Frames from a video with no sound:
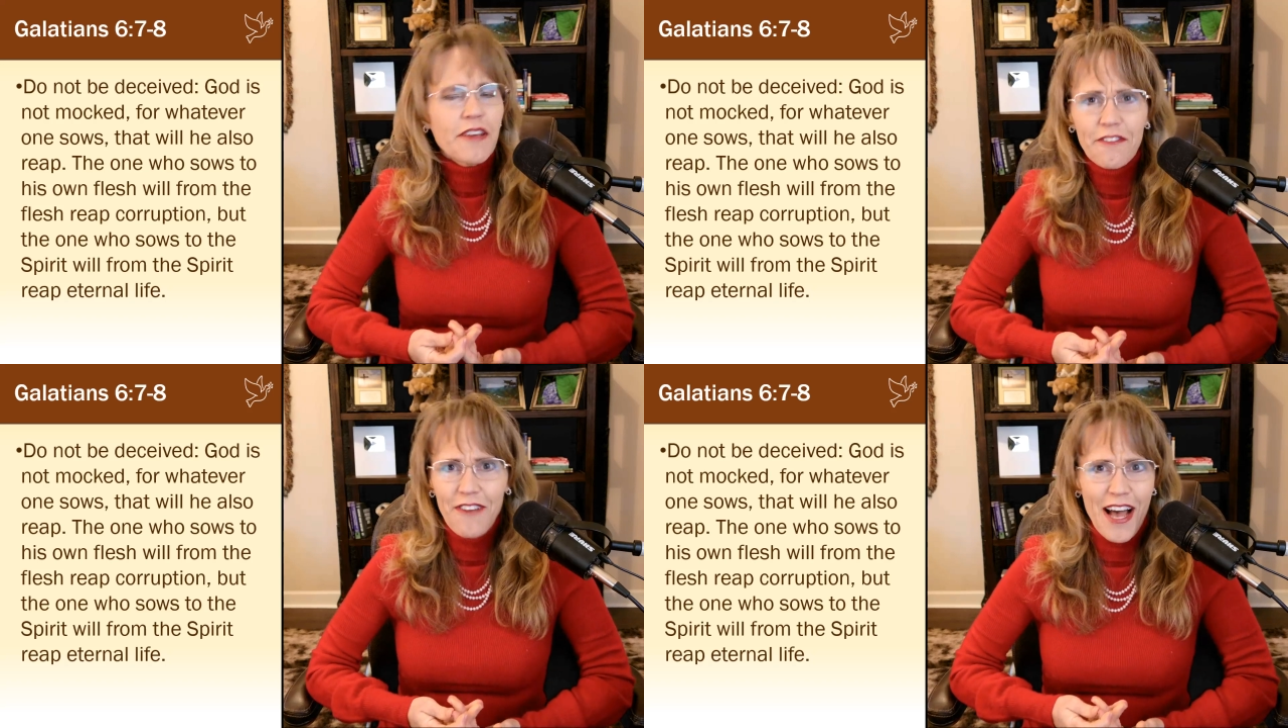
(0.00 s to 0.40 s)

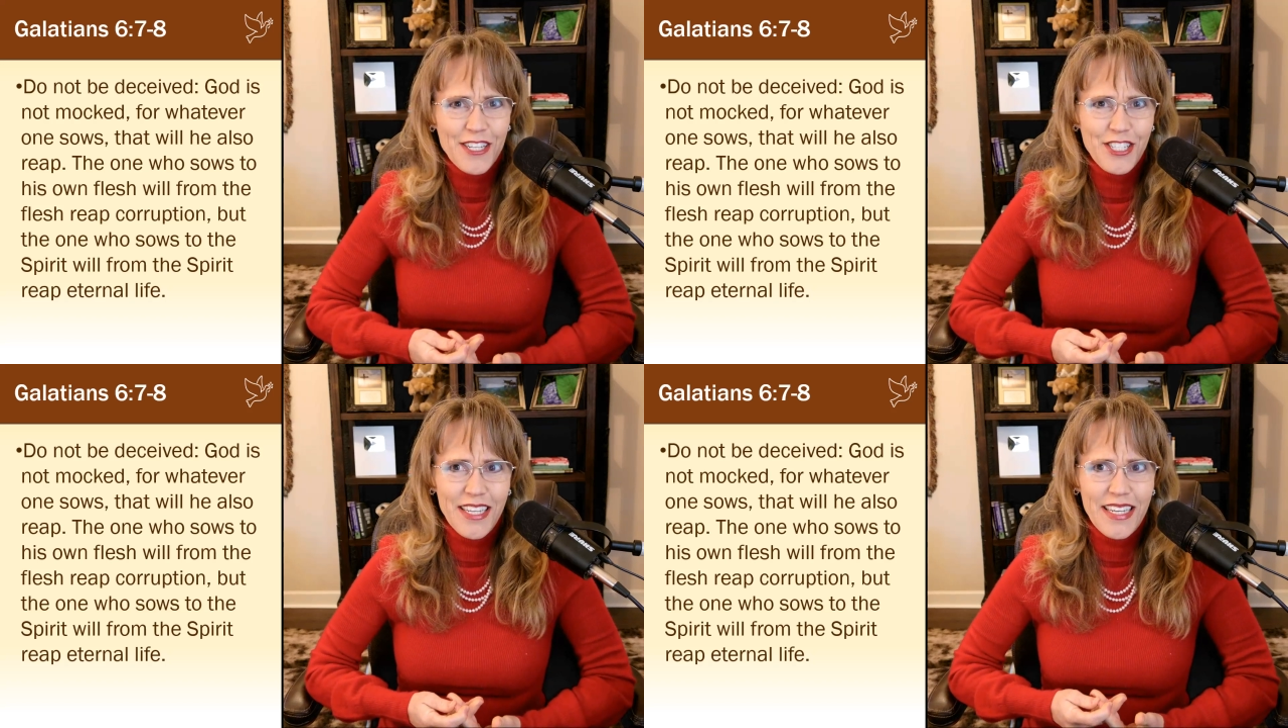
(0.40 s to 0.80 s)

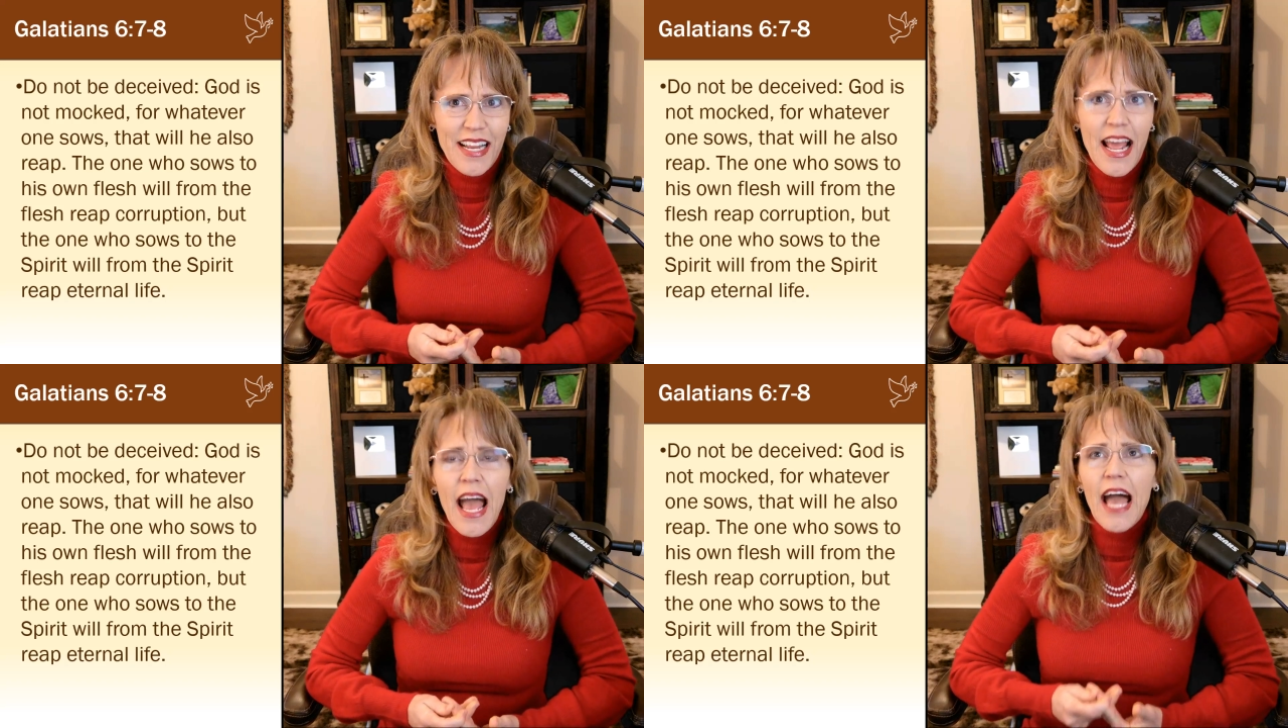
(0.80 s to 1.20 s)
fashion
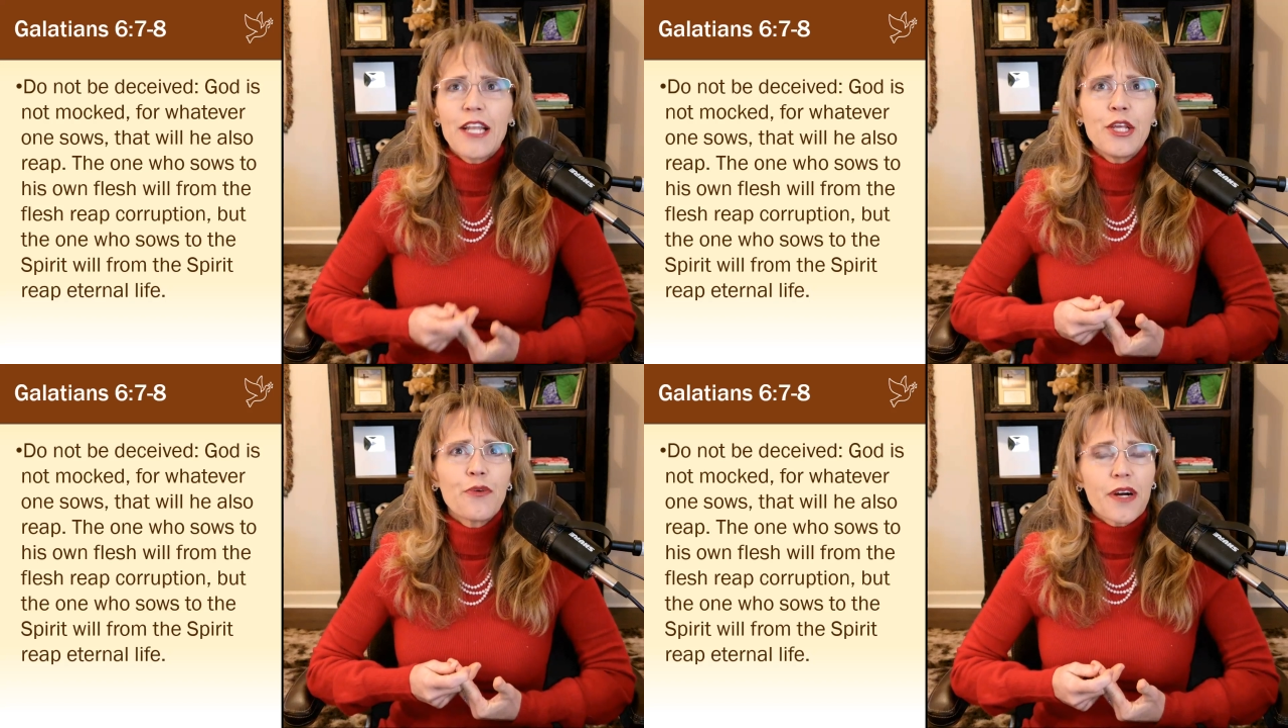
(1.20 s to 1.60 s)
and
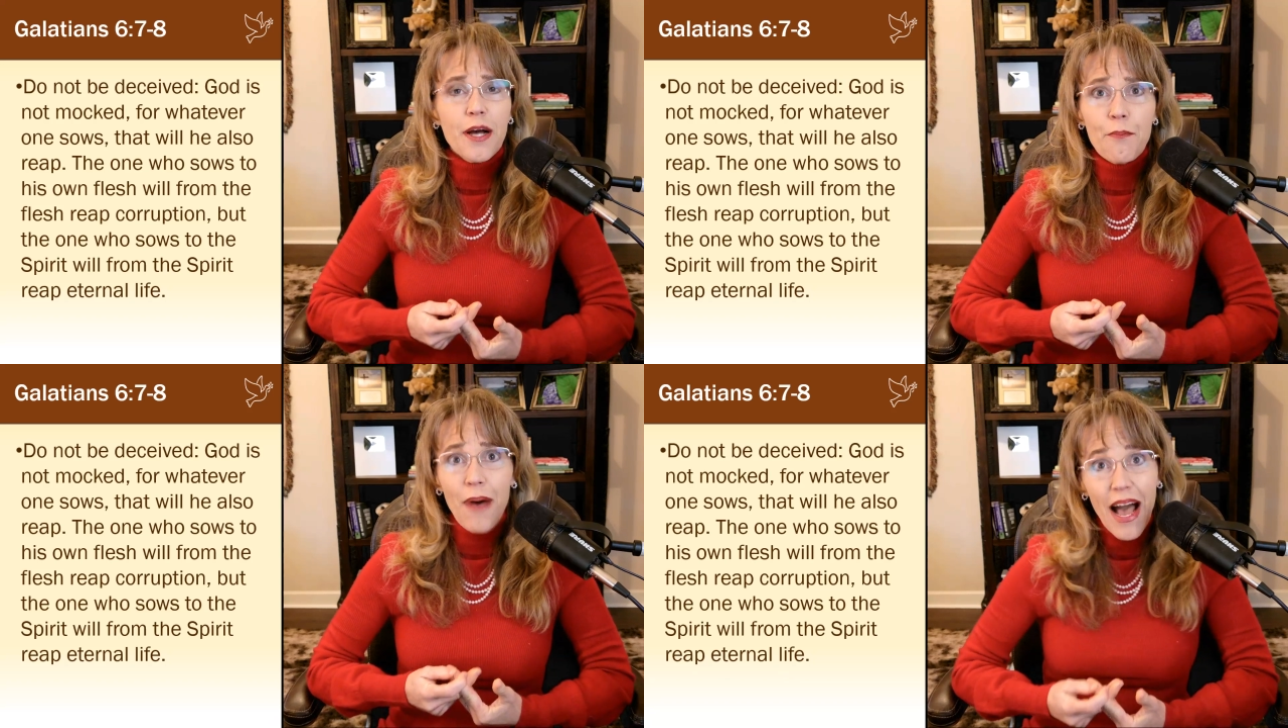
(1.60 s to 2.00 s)
you are
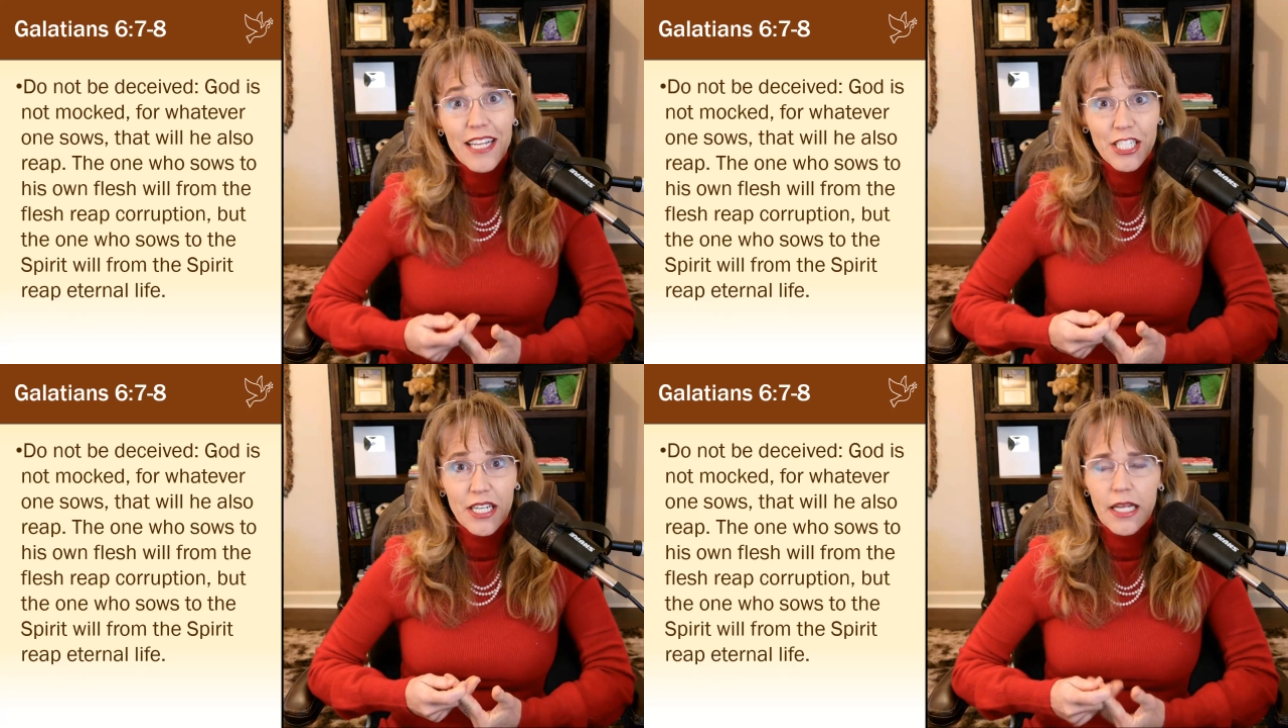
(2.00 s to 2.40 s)

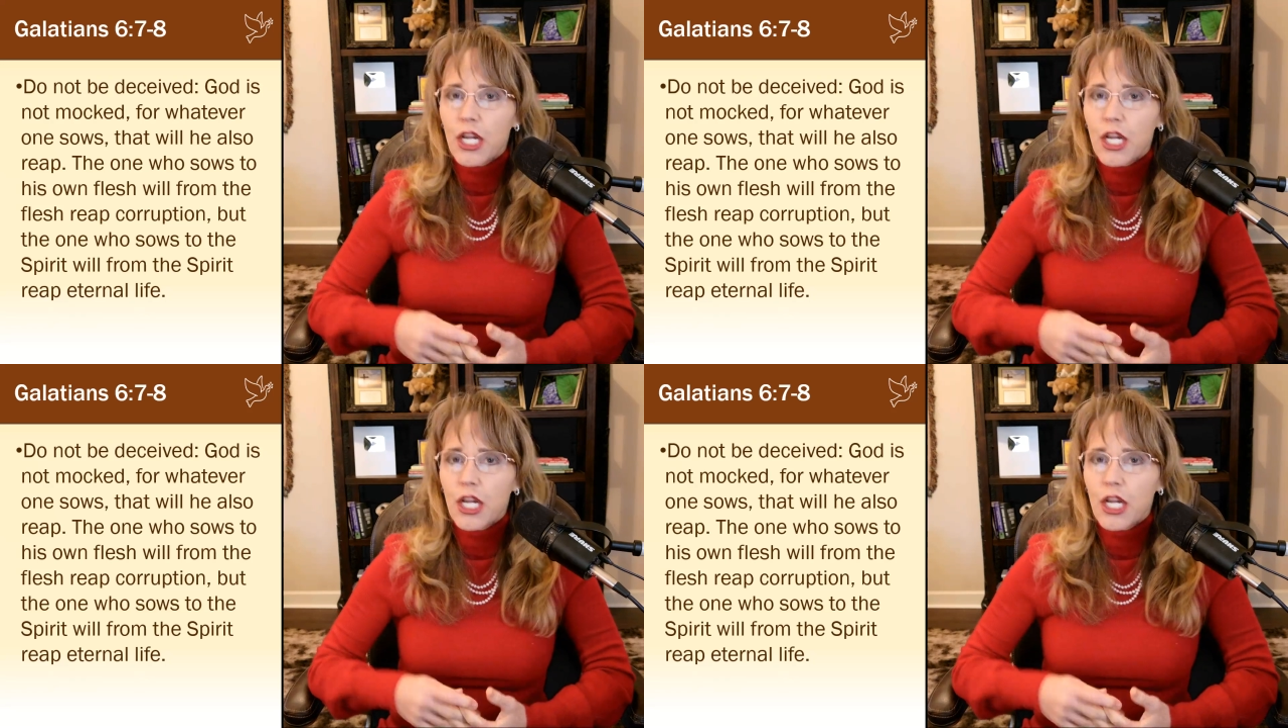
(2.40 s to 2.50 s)
compassionate.